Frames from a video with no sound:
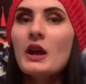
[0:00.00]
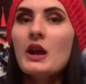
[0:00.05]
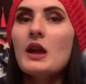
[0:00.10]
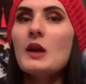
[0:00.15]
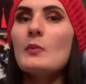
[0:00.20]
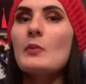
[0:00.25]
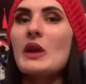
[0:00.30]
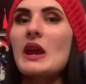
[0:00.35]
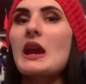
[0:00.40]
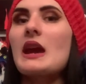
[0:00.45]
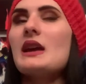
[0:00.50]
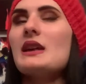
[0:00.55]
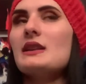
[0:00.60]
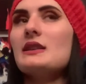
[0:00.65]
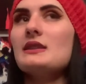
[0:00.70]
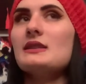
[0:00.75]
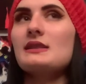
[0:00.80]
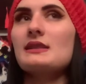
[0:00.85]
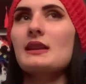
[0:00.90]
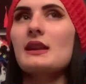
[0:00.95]

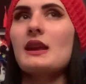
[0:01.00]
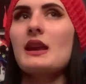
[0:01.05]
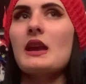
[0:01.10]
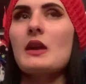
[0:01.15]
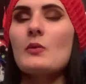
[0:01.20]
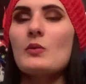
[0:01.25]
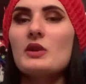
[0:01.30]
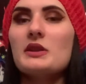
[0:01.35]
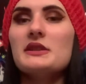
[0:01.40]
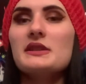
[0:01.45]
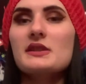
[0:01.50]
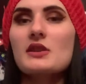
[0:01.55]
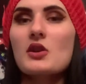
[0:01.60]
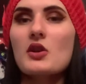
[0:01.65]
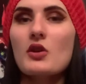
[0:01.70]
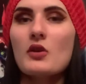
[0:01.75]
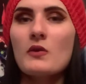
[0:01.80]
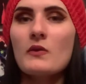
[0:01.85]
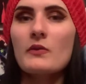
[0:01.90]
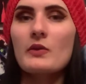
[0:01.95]
because it was
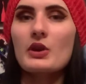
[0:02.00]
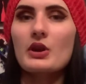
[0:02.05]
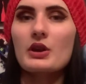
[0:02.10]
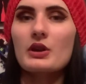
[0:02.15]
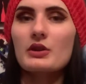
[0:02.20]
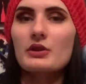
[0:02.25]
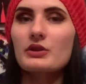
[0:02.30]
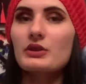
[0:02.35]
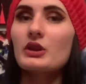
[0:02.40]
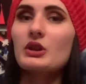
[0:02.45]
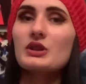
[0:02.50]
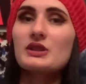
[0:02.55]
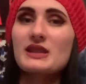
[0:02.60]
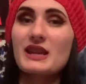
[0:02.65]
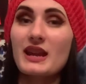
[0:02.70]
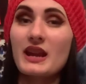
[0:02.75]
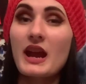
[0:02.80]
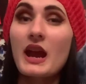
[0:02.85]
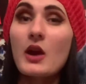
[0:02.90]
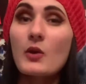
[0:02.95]
over
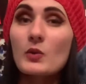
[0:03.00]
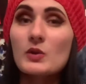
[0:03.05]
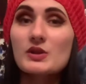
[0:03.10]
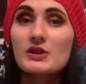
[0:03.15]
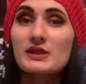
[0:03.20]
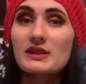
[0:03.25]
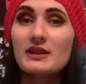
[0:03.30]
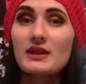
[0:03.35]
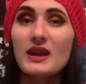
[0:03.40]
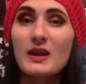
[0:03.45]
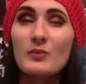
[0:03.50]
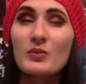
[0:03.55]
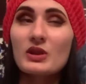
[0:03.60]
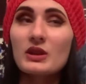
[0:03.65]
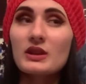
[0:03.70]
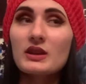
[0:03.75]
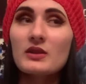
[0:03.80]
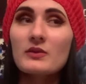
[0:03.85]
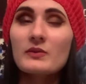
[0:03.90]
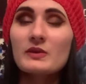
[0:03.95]
13 hours, I
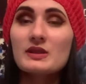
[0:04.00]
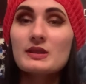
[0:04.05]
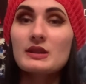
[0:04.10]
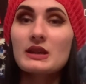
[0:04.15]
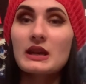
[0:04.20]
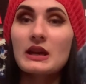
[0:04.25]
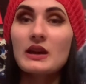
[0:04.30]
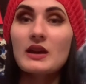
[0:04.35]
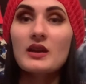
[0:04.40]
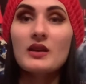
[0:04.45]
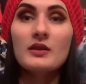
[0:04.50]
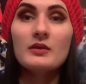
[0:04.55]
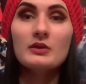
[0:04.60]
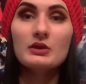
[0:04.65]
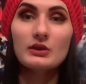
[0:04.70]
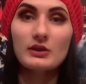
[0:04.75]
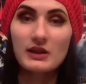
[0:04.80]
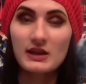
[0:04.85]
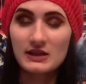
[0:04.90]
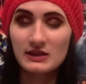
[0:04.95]
believe, to
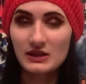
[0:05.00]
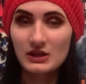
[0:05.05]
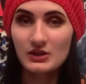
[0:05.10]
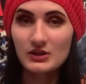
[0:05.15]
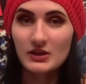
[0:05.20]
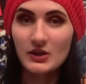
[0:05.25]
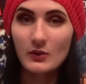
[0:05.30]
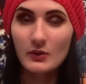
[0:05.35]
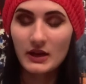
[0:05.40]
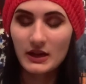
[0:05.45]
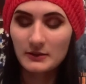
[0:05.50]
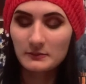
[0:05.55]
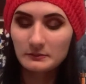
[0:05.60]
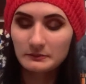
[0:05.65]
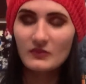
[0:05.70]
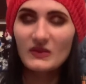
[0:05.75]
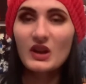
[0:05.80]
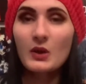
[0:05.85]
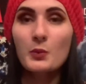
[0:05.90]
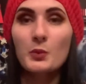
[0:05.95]
listen to it,
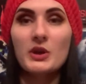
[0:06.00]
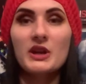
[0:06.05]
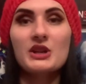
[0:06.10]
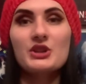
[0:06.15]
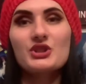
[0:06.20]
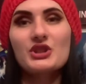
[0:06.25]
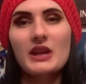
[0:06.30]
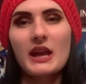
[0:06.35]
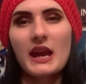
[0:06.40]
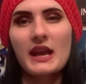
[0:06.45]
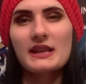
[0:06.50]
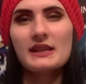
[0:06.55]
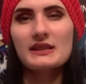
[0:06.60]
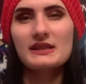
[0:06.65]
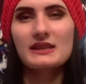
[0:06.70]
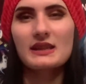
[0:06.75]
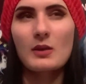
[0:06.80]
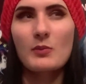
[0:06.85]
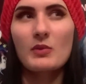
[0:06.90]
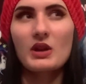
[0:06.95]
which as
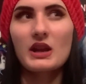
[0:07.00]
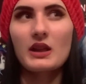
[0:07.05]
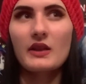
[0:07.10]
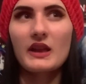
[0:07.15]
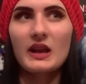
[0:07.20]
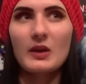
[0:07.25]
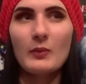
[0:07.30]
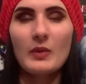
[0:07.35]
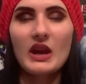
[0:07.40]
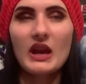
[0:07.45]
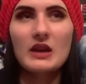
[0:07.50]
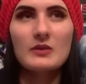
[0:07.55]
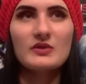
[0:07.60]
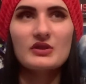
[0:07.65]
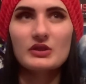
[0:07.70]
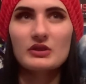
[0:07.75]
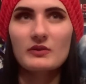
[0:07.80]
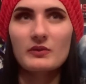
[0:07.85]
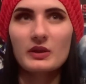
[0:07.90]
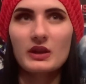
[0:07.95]
somebody like me, I'm
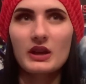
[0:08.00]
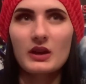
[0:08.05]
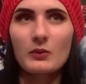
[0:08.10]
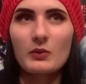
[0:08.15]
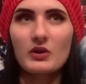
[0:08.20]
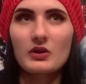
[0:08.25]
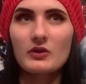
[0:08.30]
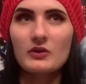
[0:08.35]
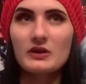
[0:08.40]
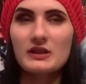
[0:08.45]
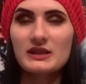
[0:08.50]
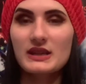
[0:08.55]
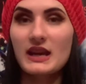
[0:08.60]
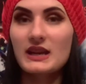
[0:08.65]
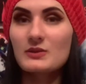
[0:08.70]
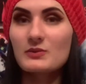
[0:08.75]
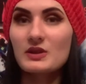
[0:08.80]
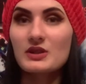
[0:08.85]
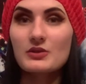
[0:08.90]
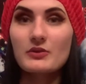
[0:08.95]
sort of like, well, it only
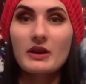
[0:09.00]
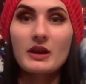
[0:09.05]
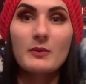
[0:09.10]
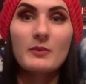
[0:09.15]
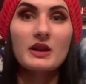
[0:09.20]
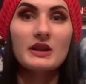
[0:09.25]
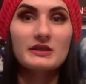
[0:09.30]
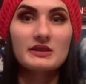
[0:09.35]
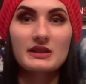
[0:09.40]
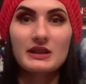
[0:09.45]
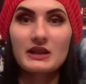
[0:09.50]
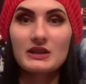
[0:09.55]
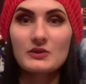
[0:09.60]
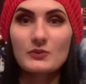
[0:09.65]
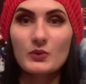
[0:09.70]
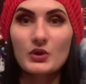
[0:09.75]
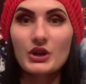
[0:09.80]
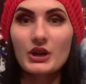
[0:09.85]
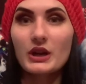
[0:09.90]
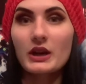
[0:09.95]
takes me 20 minutes to get to
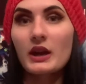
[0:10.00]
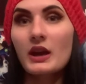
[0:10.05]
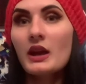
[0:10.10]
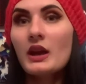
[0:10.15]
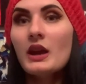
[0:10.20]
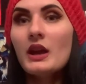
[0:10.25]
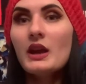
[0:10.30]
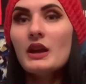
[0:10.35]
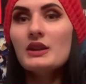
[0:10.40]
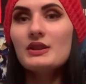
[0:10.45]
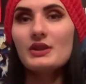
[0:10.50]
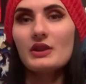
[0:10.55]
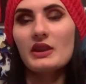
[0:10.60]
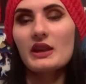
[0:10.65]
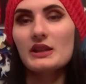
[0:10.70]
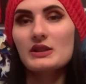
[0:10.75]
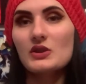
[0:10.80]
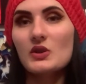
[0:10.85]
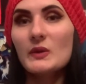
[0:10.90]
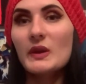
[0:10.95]
work, so
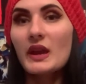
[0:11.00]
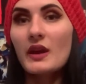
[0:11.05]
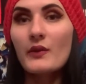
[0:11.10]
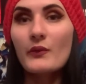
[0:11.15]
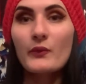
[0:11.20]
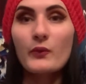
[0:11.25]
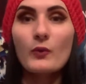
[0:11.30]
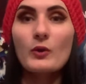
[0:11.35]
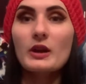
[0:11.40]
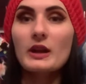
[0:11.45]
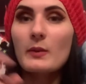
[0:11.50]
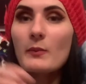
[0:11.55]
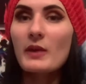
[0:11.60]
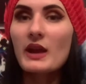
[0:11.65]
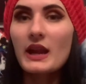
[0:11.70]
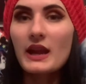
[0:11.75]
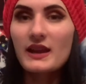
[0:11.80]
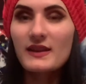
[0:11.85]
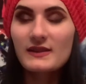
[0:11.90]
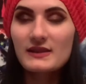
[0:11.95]
that's only 40
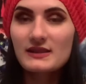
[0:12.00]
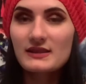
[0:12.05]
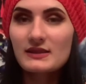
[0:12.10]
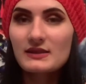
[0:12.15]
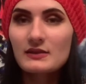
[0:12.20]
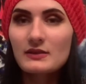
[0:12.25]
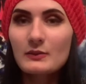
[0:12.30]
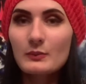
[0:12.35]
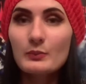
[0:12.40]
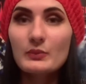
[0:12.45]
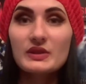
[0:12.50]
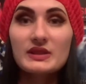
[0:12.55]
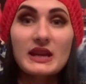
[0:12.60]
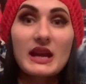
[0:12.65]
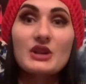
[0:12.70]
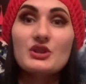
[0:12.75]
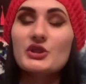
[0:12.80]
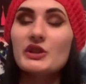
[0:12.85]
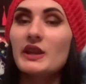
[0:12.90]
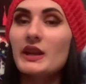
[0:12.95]
minutes,
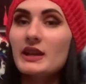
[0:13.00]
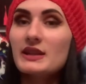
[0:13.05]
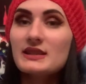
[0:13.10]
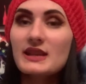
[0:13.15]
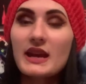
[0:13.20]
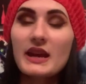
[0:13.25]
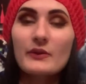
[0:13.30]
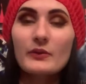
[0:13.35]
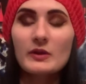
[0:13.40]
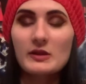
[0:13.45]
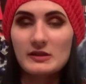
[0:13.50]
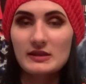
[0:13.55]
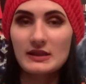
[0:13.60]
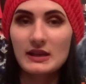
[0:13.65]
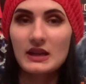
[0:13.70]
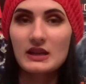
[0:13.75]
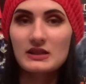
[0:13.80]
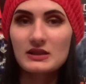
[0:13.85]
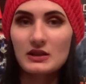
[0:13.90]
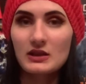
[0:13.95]
potentially a day of
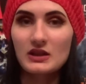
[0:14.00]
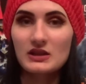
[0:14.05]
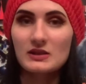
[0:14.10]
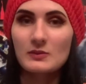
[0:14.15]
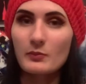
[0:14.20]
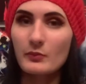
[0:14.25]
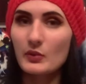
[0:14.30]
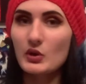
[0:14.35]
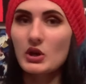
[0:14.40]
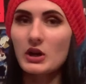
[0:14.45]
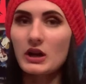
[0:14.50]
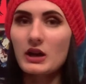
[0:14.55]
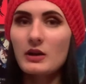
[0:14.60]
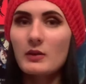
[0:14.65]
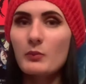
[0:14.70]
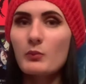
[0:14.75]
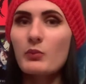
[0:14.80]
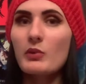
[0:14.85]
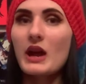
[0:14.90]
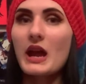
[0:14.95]
listening to this
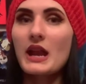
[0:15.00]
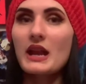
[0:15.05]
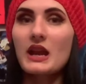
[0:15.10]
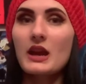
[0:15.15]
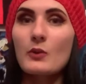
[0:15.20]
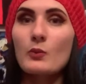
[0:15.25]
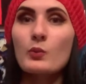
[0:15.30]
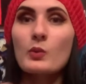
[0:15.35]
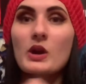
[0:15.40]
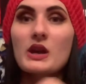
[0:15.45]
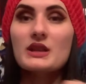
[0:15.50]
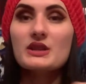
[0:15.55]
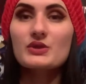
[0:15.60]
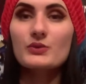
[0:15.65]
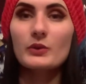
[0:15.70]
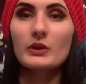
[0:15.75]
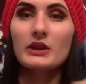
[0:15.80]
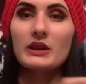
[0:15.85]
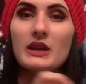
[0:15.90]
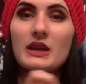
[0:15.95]
book, but it was
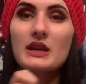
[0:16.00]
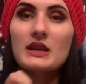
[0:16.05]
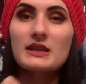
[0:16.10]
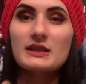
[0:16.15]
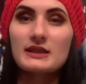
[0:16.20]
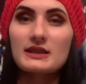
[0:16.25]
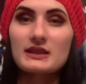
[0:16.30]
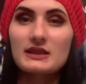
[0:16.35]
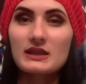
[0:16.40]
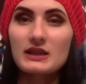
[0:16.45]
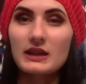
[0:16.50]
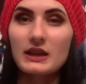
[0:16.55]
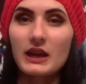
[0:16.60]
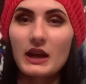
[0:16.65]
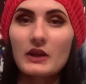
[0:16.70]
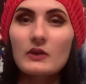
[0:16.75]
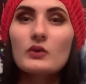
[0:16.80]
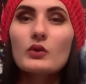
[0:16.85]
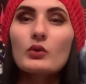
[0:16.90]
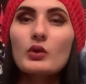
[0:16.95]
really easy to
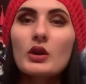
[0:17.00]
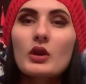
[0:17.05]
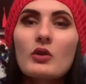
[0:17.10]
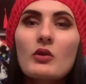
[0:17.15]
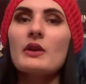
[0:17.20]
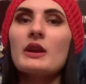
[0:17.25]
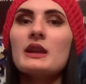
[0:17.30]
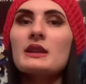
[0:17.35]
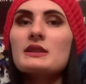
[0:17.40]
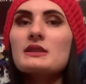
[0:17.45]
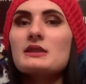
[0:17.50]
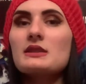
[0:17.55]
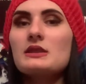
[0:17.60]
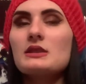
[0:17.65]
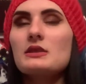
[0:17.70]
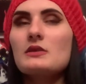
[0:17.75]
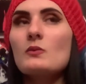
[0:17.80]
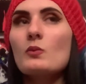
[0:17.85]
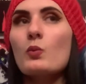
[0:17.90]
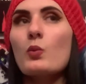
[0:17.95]
get through. It
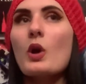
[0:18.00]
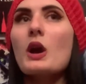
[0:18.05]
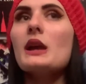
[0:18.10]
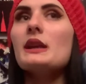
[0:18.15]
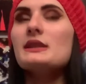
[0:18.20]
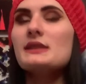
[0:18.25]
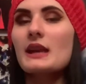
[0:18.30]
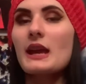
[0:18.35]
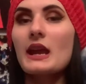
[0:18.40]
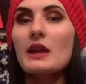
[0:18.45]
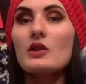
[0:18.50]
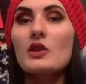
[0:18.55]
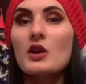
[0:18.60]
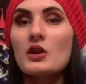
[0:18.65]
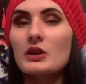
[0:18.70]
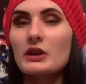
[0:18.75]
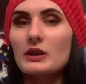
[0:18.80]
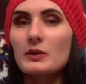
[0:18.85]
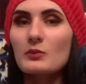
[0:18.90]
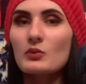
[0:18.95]
was a
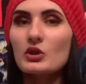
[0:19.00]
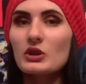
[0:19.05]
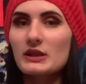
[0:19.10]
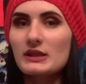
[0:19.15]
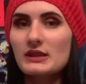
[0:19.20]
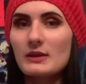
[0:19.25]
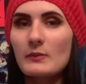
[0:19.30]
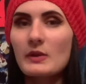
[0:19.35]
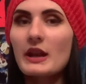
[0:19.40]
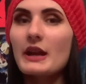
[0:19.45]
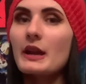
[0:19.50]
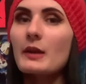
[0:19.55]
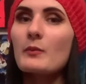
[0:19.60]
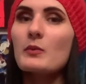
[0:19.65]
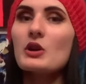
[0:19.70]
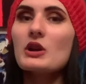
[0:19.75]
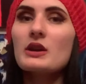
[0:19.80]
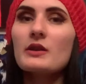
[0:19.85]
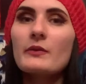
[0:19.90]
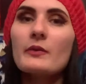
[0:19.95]
longer, more intimidating
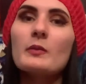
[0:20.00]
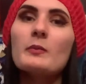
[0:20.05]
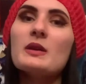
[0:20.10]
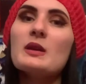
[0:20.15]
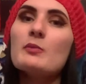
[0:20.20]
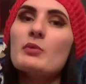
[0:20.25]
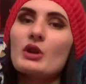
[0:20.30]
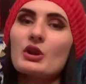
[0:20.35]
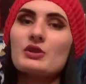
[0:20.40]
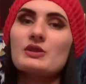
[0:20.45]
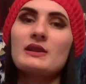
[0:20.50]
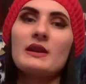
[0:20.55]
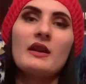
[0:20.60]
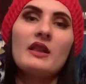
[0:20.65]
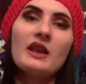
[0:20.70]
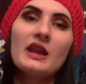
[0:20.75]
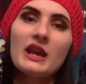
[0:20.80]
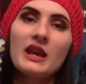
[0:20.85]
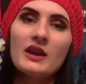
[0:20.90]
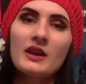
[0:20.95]
book for me
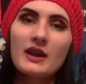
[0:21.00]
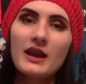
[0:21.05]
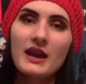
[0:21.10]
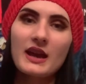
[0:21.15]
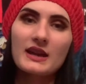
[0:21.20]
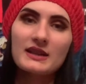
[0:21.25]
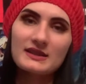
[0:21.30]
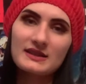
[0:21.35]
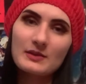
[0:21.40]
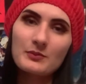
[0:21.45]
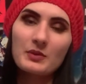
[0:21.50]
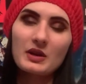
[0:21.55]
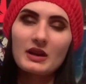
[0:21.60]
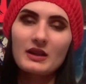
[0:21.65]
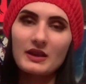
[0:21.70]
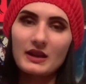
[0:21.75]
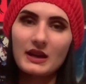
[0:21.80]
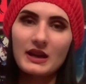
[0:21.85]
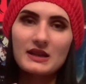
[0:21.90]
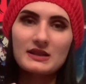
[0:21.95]
personally, as somebody
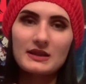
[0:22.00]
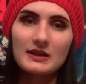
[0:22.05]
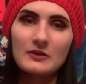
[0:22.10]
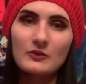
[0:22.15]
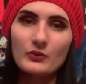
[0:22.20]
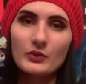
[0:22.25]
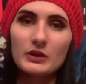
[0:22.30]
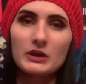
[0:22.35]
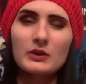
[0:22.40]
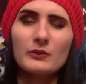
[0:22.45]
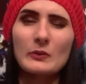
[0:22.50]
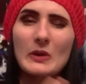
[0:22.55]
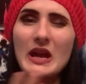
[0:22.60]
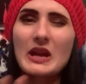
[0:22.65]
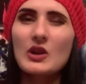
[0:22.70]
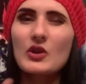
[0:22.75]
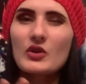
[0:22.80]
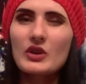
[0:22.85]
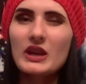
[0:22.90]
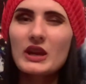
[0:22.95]
that hasn't really read
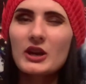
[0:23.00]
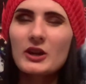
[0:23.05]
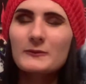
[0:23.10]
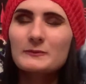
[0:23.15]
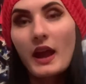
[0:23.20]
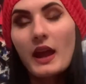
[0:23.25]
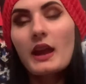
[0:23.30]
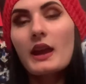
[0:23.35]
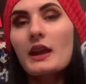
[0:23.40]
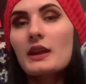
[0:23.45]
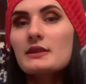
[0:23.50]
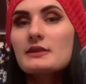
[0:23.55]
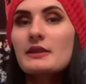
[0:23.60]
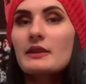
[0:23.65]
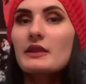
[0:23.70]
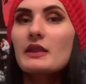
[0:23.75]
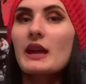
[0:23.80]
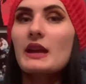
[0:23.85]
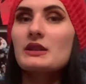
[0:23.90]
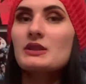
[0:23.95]
all year. And
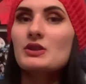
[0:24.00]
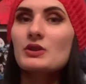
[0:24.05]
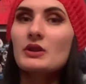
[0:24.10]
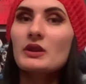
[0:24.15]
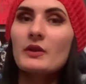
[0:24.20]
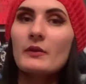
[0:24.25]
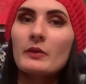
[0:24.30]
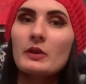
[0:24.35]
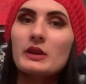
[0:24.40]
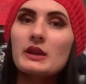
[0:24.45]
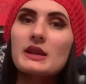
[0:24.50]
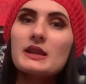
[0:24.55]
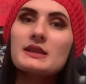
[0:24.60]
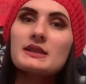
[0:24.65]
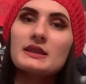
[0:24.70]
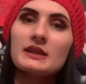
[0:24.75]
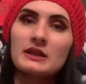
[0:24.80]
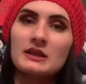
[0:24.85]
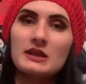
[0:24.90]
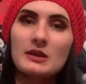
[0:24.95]
that sort of leads
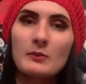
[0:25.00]
into